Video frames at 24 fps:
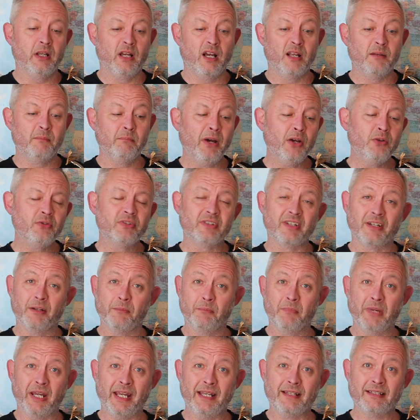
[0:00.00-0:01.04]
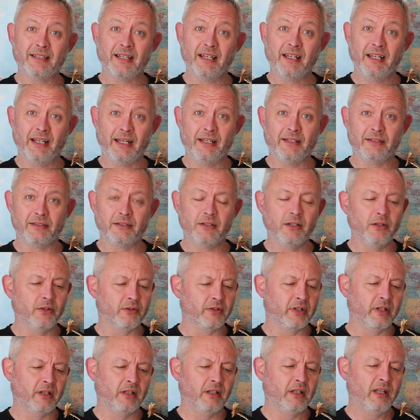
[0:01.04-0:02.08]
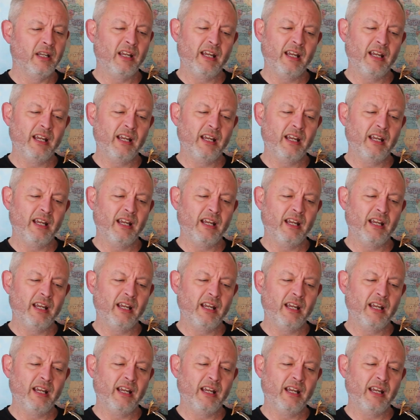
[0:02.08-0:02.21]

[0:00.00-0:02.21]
and most of the meat is good,